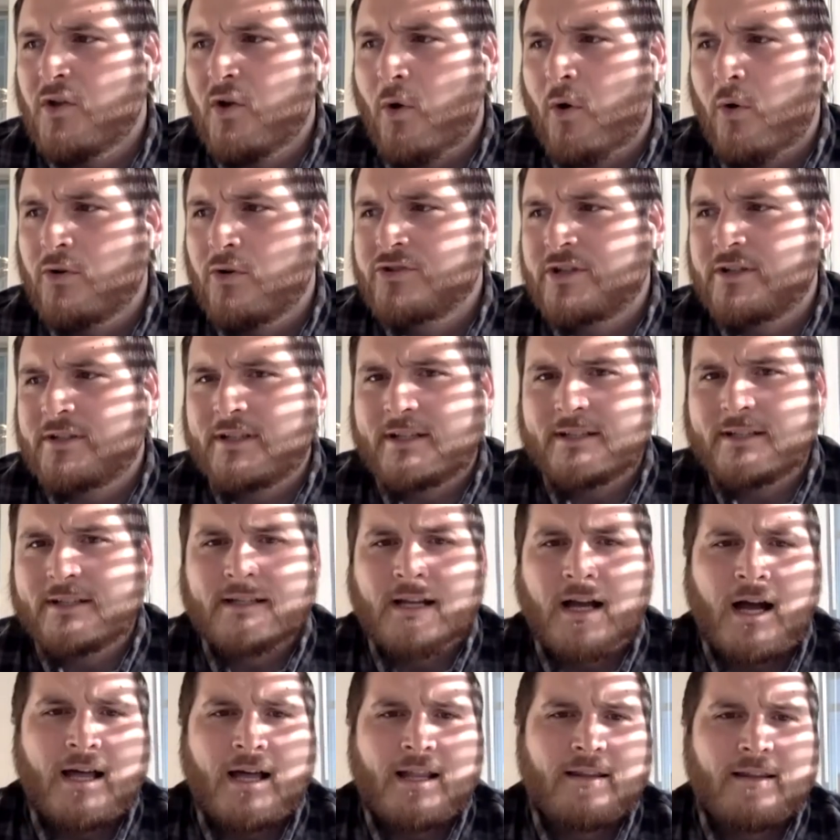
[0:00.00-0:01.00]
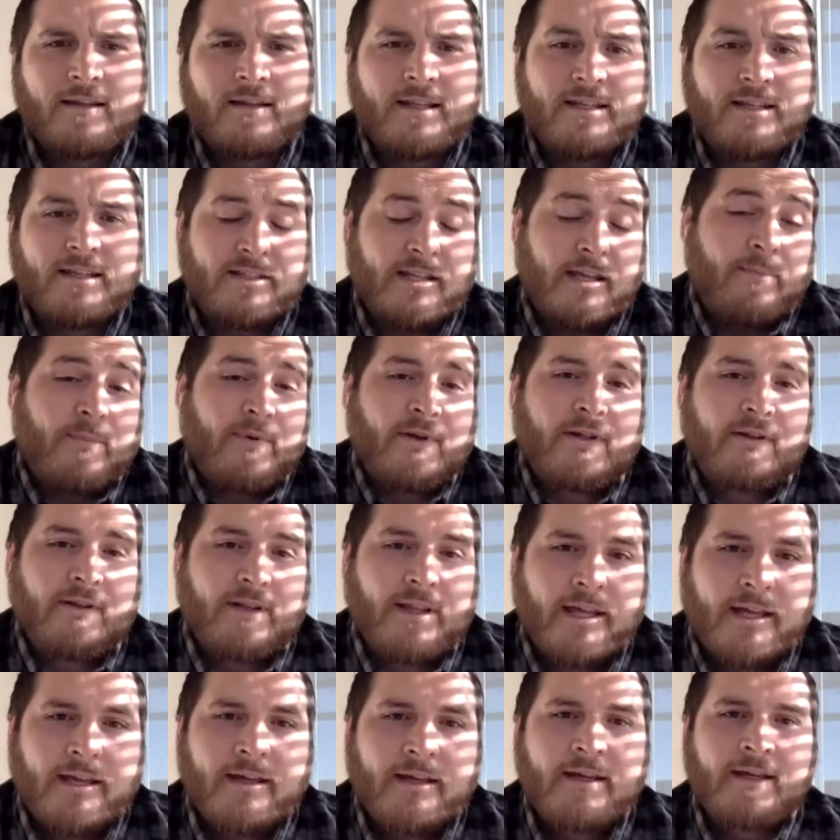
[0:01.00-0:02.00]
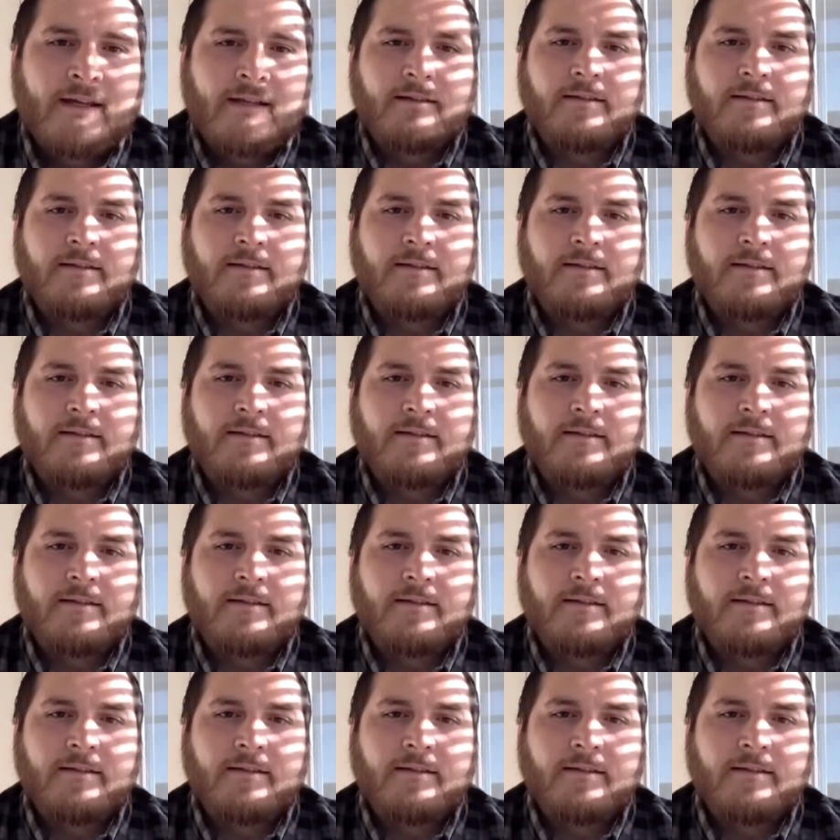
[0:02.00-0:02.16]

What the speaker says: culture does not typically